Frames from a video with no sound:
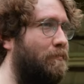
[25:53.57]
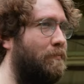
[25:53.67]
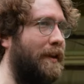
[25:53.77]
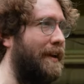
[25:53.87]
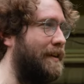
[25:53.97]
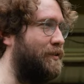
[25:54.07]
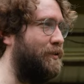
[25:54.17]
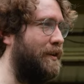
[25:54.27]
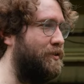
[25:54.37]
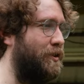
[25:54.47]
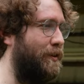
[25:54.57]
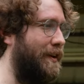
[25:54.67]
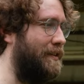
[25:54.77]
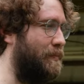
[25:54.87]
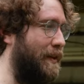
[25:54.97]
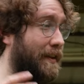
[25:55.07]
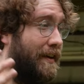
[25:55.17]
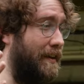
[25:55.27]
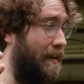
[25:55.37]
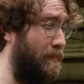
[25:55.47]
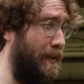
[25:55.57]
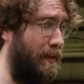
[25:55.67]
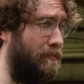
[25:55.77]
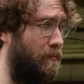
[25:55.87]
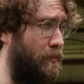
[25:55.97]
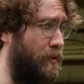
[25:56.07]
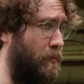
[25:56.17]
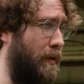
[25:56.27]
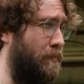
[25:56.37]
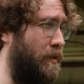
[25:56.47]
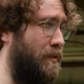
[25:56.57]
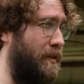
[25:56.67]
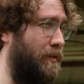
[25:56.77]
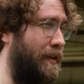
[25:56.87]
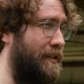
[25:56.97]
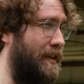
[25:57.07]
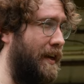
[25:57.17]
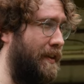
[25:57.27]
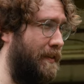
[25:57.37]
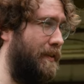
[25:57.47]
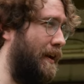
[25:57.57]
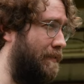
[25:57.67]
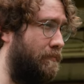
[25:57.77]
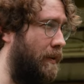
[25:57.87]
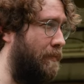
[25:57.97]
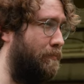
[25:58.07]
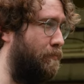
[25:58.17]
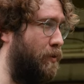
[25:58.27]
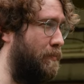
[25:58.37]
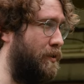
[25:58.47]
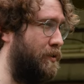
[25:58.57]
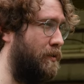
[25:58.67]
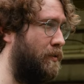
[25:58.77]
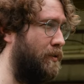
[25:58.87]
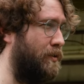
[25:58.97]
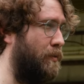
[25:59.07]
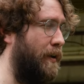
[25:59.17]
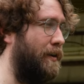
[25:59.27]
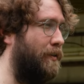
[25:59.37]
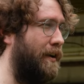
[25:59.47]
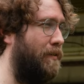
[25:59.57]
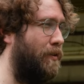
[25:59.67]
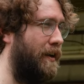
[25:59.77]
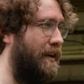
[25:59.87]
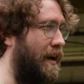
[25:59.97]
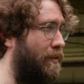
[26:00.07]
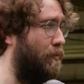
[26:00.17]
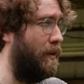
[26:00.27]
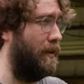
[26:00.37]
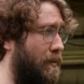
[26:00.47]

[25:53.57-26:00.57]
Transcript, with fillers: like exercise journey has been like I've been like losing weight pretty much like crazy, and I'm pretty much close to the weight goal that I wanted, and now I want to